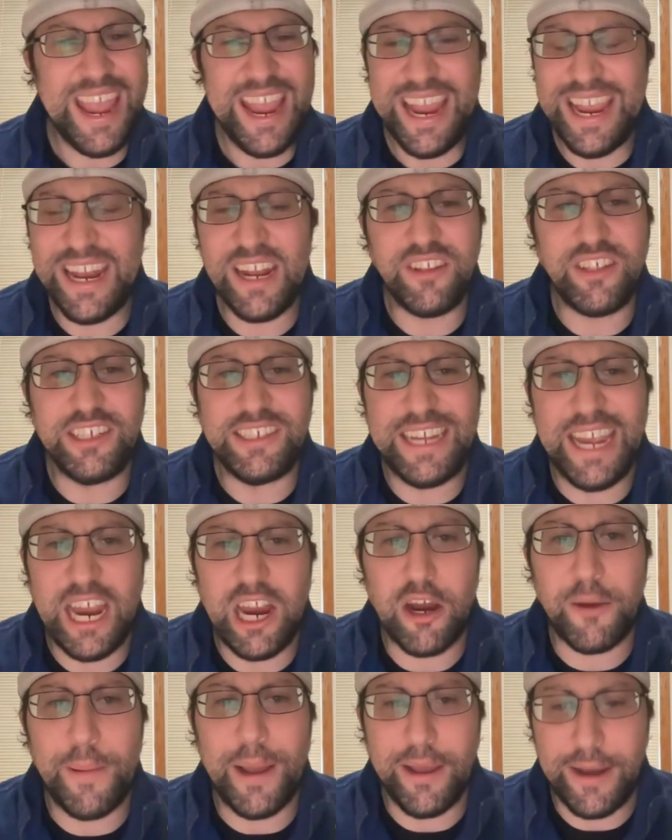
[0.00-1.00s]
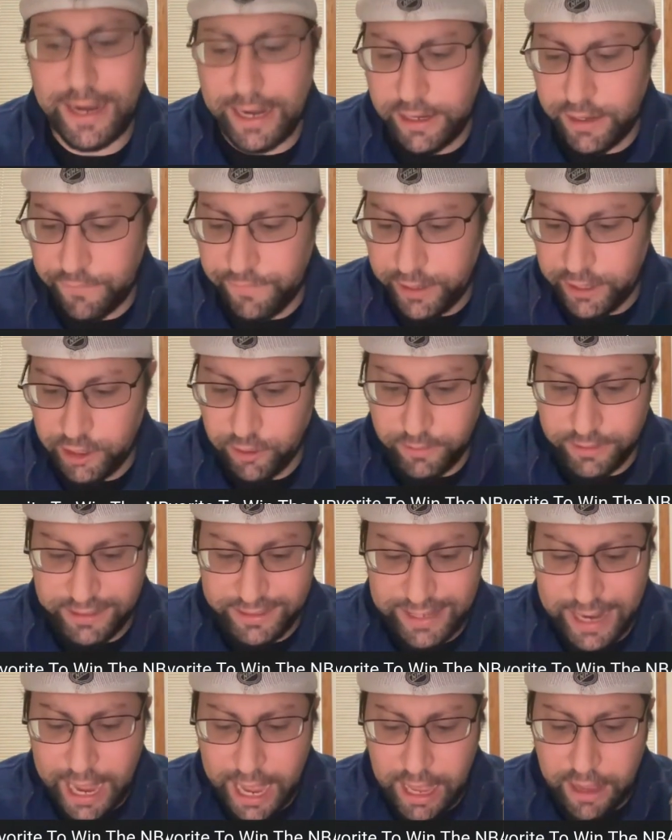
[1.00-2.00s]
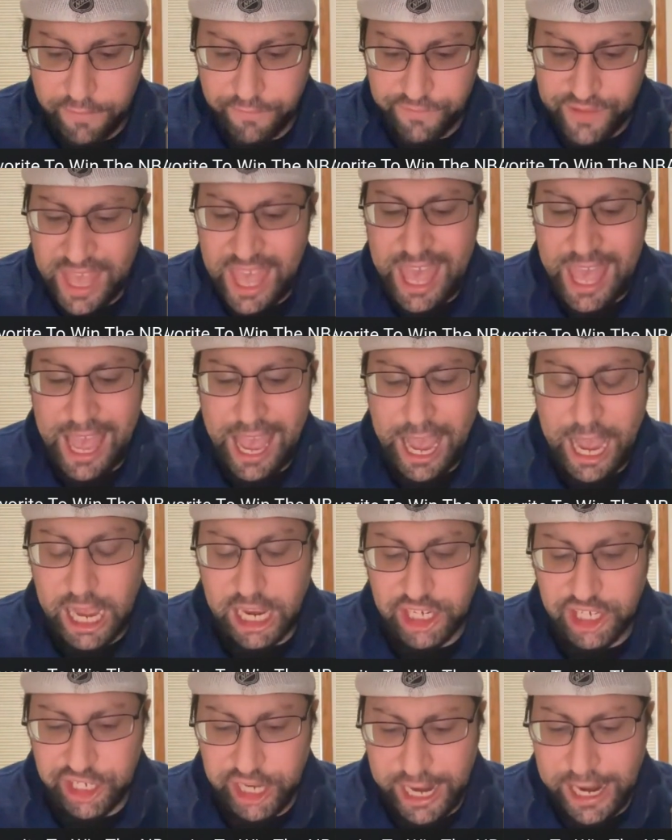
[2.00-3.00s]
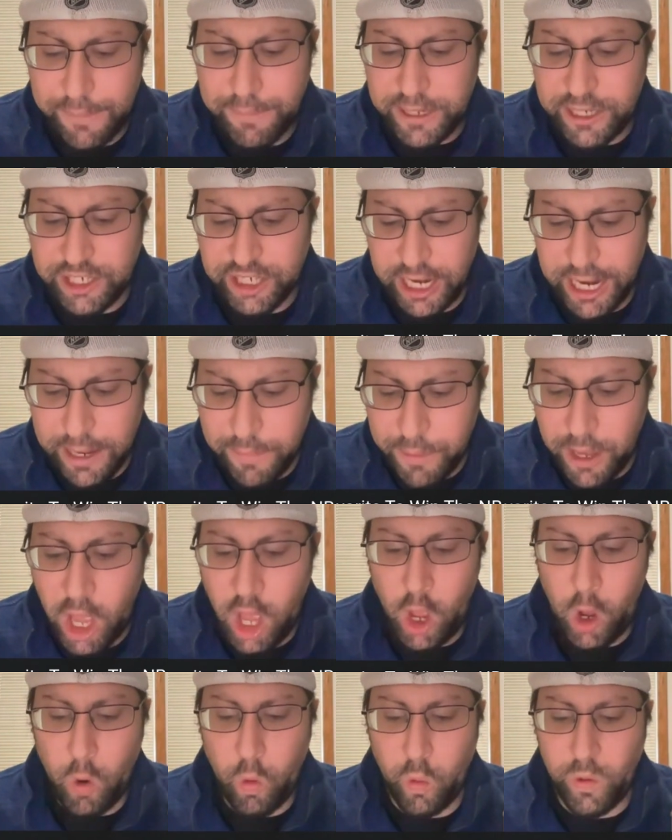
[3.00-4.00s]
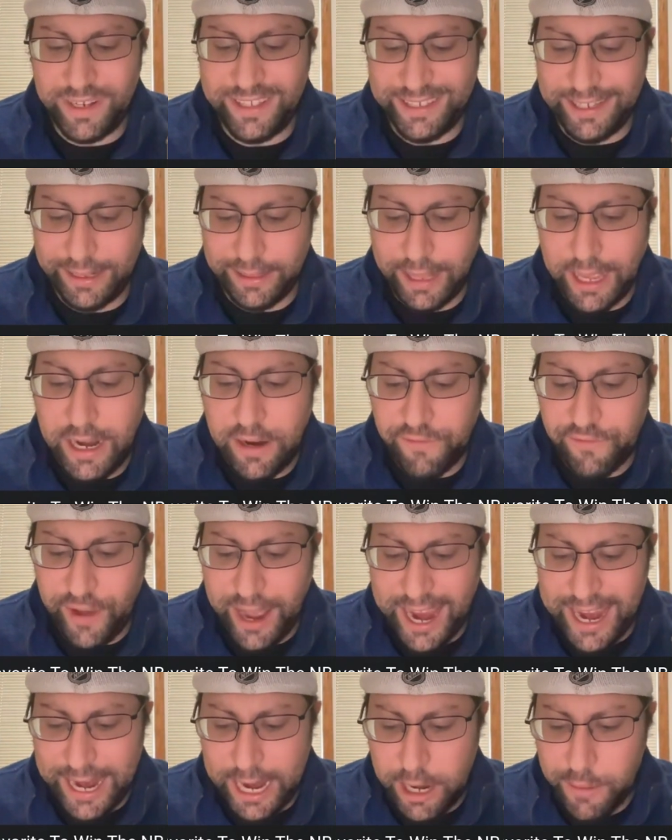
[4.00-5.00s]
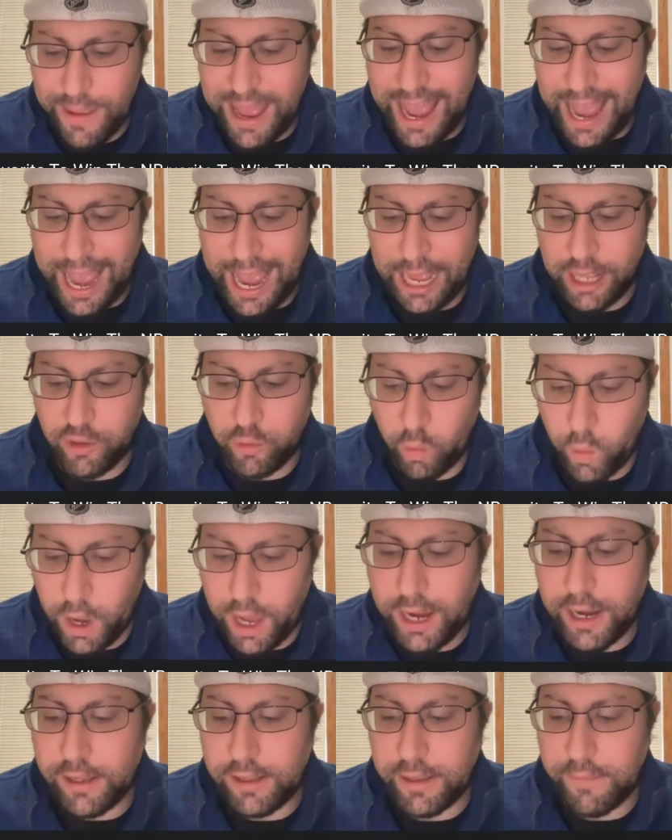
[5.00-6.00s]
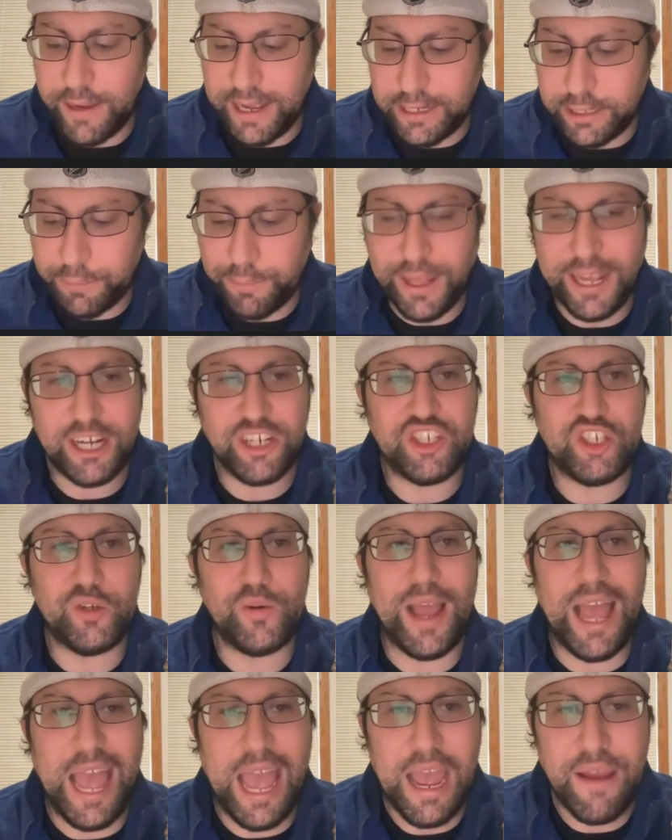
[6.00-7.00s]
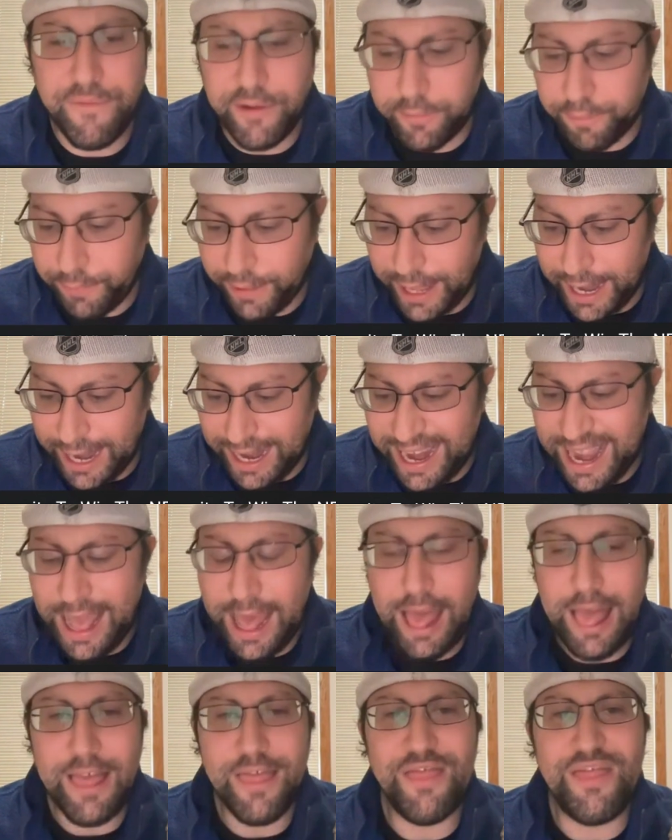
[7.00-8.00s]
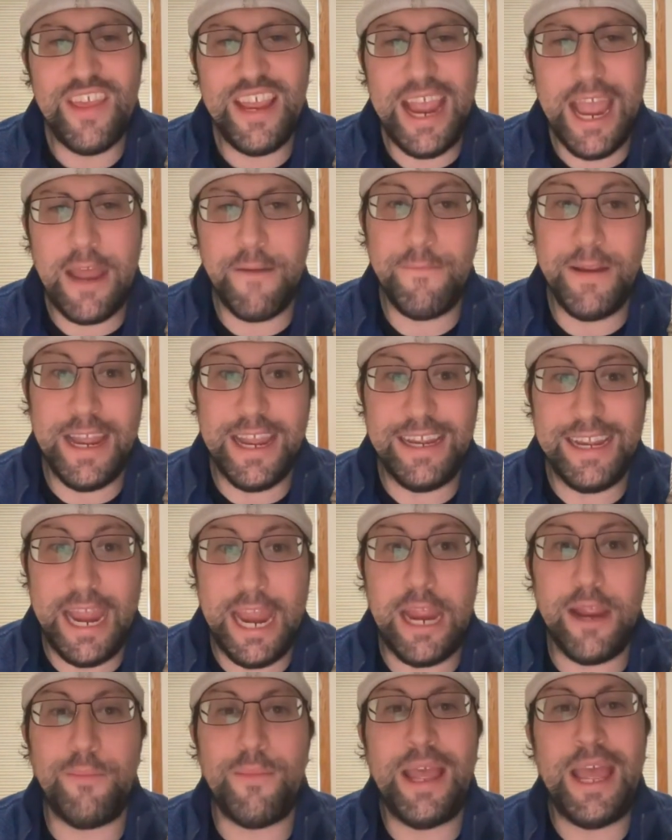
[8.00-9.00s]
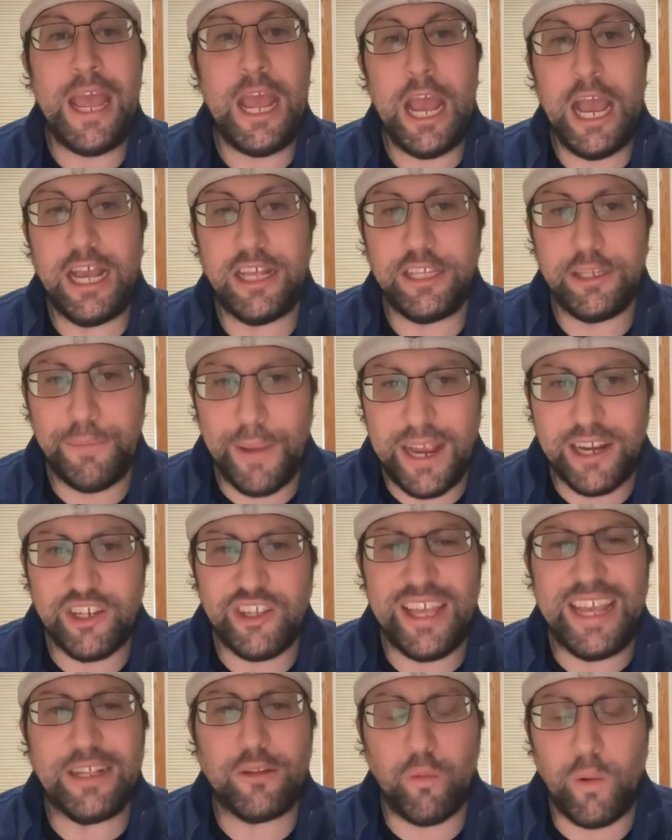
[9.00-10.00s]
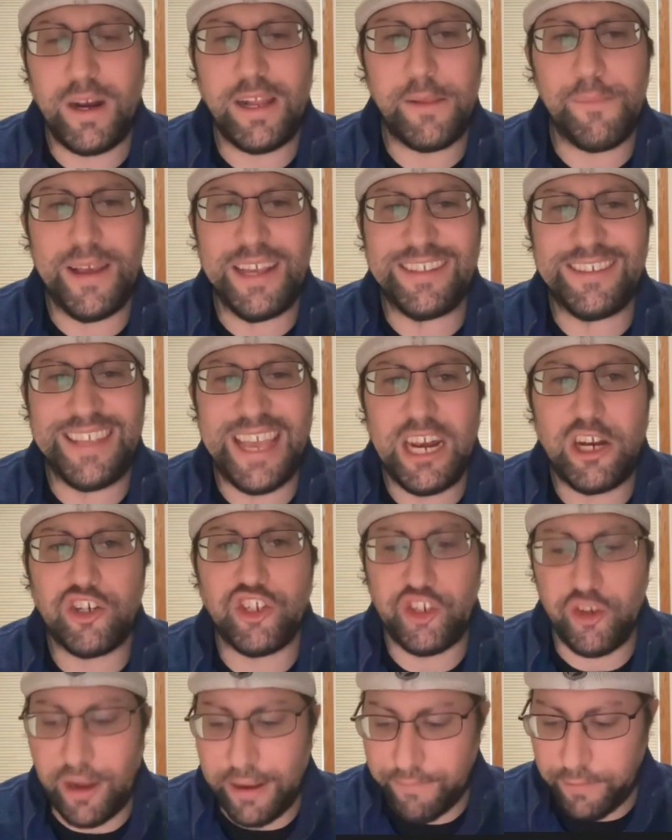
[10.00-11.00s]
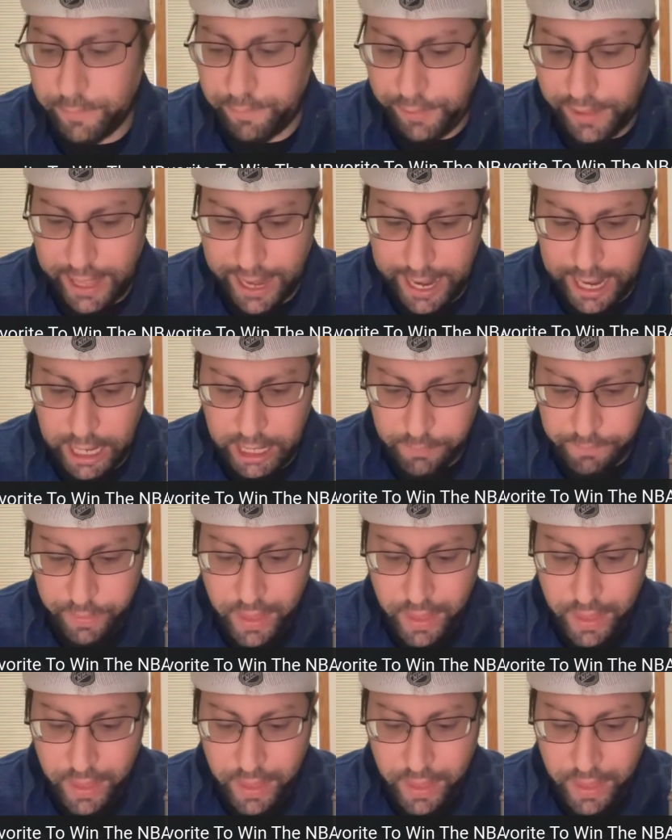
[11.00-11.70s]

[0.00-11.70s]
He doesn't care about individual stuff. A championship would solidify him as one of the best players to ever play the N B A game, especially as one of the best centers to ever play.